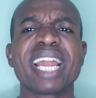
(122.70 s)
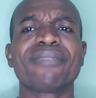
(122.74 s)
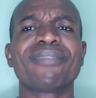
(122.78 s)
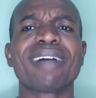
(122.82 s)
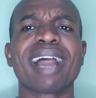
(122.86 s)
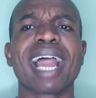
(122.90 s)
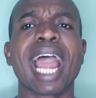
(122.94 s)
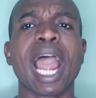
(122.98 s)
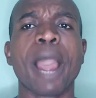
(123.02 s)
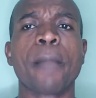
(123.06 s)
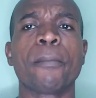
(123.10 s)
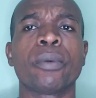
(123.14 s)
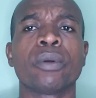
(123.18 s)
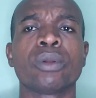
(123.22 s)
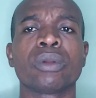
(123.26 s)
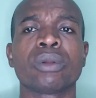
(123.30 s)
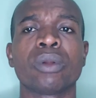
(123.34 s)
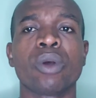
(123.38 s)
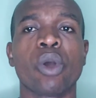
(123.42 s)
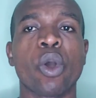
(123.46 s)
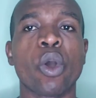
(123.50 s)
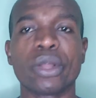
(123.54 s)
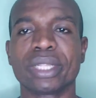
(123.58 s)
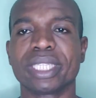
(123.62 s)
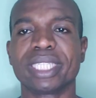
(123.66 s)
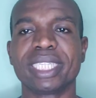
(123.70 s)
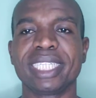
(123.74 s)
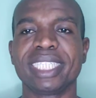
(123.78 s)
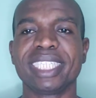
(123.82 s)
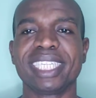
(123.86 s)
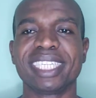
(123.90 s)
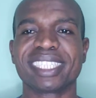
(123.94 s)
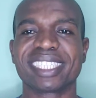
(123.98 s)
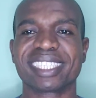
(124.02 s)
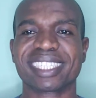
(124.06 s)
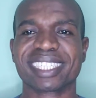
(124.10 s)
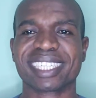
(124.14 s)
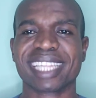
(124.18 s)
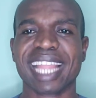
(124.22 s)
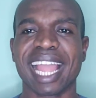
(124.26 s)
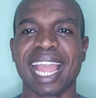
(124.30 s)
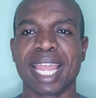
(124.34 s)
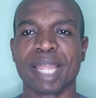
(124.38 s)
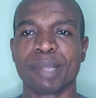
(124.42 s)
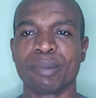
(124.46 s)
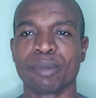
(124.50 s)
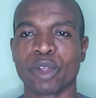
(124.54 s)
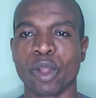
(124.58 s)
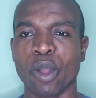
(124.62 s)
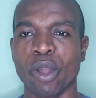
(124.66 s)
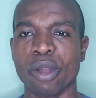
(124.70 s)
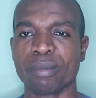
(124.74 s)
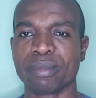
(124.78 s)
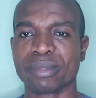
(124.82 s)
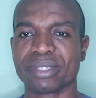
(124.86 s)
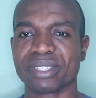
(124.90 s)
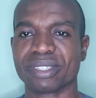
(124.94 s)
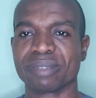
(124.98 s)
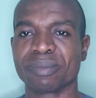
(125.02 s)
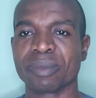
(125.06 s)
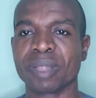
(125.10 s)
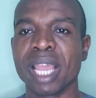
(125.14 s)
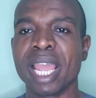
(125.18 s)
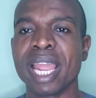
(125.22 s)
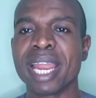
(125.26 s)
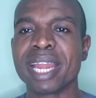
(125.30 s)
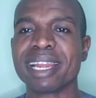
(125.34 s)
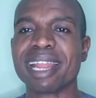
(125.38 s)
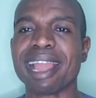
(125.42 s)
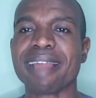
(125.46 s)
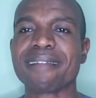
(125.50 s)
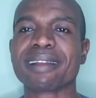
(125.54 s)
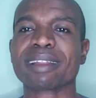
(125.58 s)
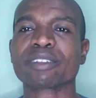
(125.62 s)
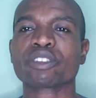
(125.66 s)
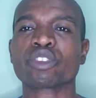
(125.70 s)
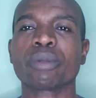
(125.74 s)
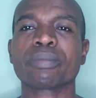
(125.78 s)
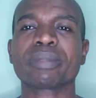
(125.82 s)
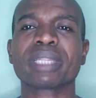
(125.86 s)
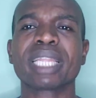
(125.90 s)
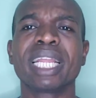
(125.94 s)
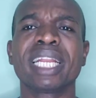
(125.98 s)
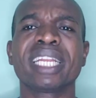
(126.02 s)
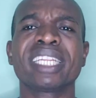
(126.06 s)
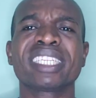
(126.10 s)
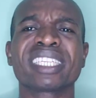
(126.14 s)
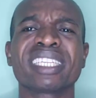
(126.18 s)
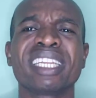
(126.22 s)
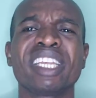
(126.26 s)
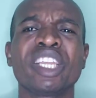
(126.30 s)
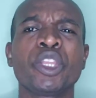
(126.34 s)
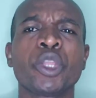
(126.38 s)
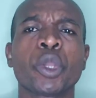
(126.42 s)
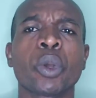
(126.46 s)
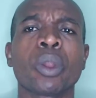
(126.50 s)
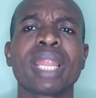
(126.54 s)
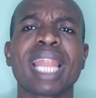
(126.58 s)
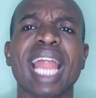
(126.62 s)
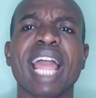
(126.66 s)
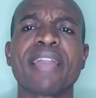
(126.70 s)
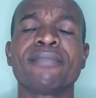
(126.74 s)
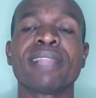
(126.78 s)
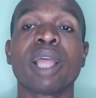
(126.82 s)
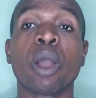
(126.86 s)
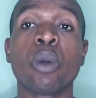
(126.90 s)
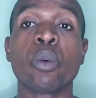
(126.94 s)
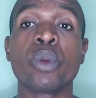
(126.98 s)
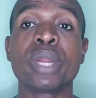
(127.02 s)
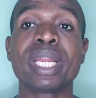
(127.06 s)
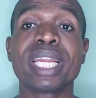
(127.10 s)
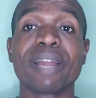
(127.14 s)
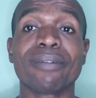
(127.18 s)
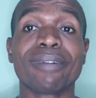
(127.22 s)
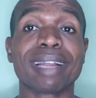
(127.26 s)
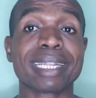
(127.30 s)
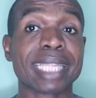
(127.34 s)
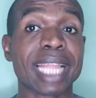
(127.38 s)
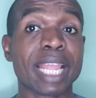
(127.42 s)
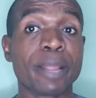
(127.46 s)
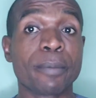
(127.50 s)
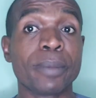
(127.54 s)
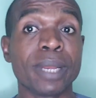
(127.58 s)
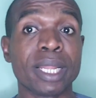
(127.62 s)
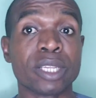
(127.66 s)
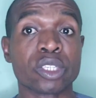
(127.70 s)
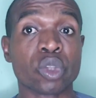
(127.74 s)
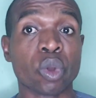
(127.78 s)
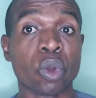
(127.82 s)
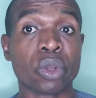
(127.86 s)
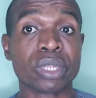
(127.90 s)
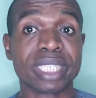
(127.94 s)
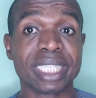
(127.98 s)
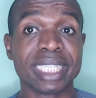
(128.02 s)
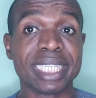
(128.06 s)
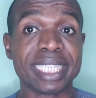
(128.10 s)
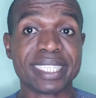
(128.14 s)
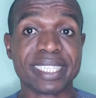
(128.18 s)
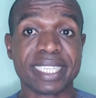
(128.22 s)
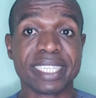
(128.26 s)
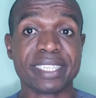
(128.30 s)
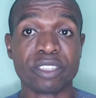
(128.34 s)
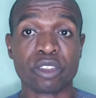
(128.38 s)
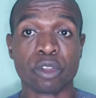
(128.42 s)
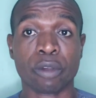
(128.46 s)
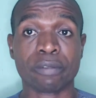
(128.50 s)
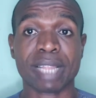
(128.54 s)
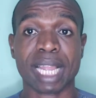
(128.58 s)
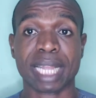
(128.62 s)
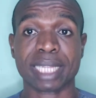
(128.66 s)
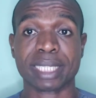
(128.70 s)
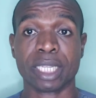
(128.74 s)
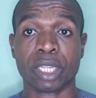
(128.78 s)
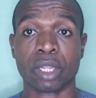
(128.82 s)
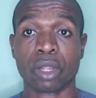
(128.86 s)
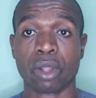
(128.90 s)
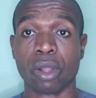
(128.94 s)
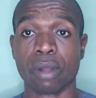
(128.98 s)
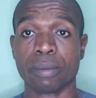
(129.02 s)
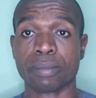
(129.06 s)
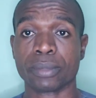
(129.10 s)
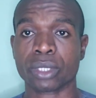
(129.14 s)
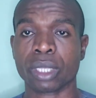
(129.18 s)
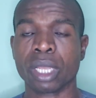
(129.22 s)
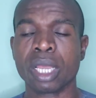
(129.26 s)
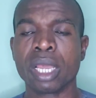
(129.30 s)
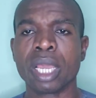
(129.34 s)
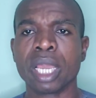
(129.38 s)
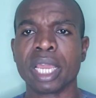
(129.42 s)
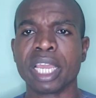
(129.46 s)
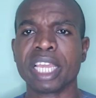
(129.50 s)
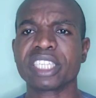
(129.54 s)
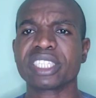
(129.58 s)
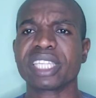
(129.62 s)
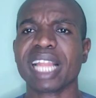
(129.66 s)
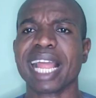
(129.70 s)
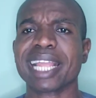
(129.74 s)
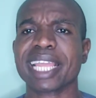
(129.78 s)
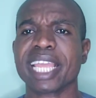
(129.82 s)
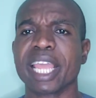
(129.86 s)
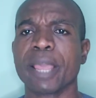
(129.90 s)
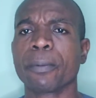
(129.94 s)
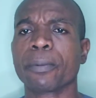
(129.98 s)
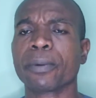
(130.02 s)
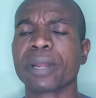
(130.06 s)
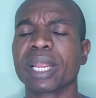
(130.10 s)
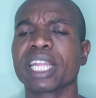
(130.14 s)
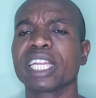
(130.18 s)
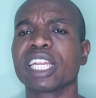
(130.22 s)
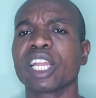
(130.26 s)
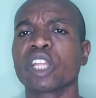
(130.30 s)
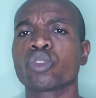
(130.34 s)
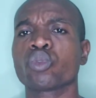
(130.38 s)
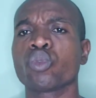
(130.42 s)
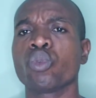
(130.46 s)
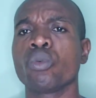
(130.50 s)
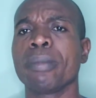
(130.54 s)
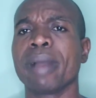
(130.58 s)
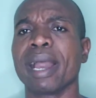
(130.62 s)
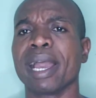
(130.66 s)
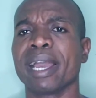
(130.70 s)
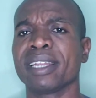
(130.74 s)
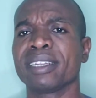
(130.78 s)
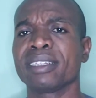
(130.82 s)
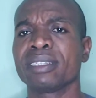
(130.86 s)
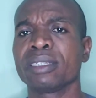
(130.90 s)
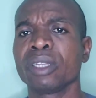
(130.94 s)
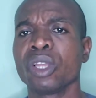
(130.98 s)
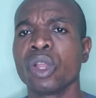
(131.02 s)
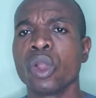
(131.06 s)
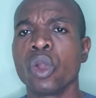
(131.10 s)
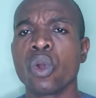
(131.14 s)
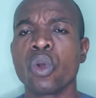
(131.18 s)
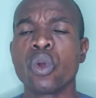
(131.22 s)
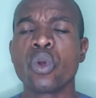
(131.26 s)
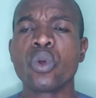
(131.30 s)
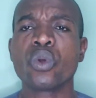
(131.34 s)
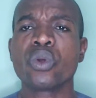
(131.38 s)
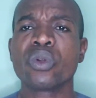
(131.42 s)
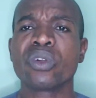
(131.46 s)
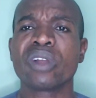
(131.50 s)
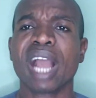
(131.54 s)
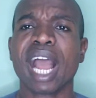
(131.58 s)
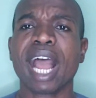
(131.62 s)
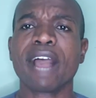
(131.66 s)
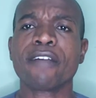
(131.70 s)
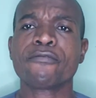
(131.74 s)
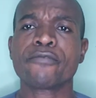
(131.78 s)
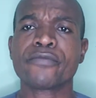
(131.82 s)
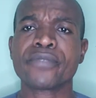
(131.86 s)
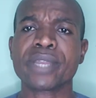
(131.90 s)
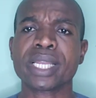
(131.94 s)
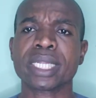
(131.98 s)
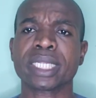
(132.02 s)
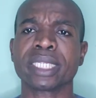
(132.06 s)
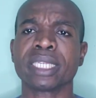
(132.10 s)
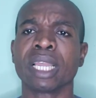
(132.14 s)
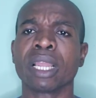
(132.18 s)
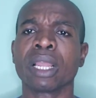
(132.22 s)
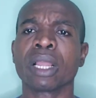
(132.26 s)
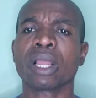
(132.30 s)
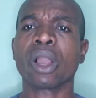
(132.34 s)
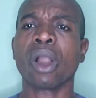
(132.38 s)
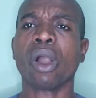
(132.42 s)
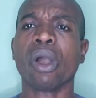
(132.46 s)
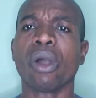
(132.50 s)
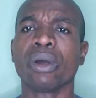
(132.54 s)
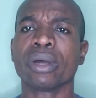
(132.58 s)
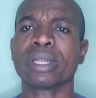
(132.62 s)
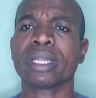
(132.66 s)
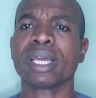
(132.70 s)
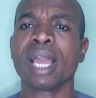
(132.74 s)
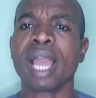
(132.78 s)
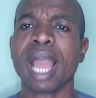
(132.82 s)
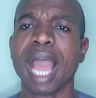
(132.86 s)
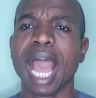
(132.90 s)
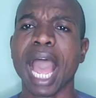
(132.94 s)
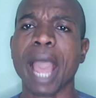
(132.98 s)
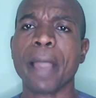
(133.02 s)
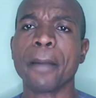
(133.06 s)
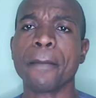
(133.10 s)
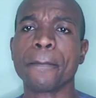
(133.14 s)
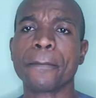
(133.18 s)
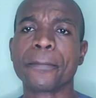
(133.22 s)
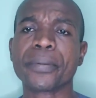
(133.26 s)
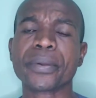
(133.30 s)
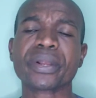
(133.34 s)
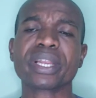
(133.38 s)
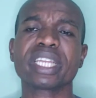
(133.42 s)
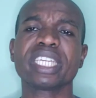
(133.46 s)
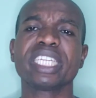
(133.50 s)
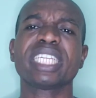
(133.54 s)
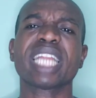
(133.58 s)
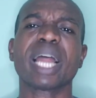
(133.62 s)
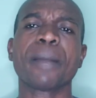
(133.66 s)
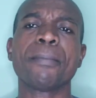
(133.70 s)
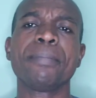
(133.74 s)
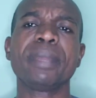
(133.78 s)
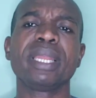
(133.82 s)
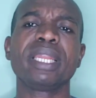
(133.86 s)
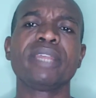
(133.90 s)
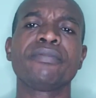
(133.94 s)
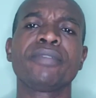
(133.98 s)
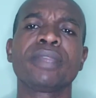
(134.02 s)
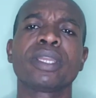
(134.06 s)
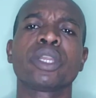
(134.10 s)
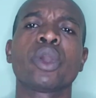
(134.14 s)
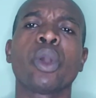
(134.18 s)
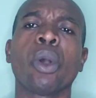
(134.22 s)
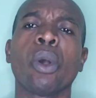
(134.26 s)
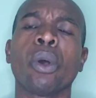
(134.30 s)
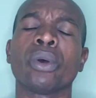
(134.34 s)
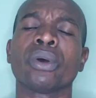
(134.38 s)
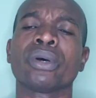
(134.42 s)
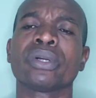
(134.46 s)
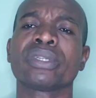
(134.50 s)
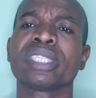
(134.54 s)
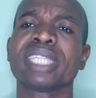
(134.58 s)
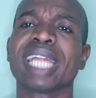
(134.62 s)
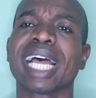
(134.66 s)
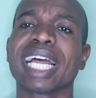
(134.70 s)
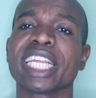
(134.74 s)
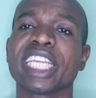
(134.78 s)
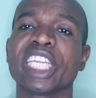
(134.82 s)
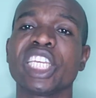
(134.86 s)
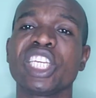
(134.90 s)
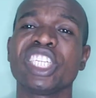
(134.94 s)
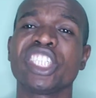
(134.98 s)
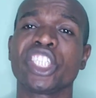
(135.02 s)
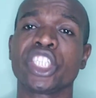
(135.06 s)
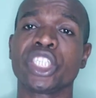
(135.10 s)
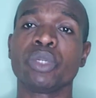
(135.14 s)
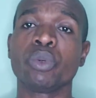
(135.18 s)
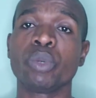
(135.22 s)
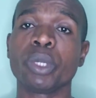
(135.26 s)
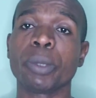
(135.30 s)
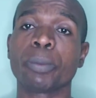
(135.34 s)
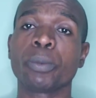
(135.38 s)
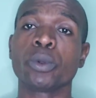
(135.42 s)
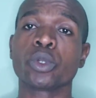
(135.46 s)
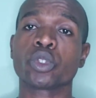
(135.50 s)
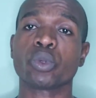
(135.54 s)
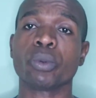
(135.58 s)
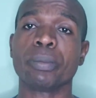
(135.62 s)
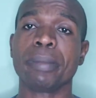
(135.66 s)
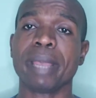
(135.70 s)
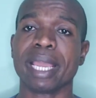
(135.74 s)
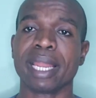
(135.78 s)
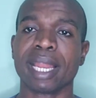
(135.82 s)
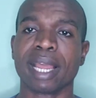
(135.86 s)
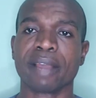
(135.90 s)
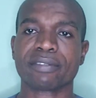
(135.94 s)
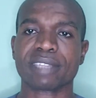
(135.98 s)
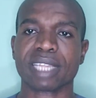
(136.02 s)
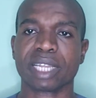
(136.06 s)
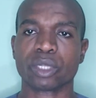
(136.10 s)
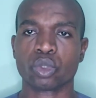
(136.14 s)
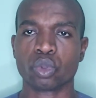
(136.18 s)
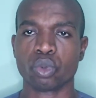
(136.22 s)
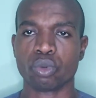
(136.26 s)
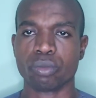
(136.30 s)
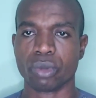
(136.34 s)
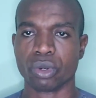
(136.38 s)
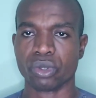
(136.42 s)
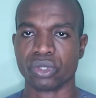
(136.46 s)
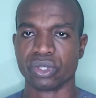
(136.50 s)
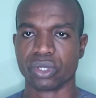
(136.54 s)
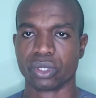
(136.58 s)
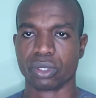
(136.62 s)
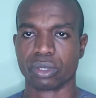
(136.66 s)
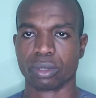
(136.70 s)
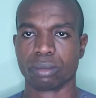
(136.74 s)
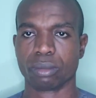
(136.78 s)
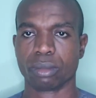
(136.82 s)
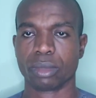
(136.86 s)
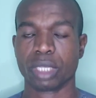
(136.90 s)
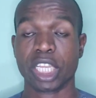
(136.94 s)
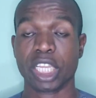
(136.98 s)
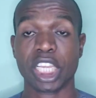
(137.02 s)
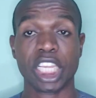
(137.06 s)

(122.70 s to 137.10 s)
never happen until this time comes. There are some things in your life that will never take place until the season of that thing comes. It's like a pregnant woman who have faith in God and praying and believing God that he, she will put to bed after two months.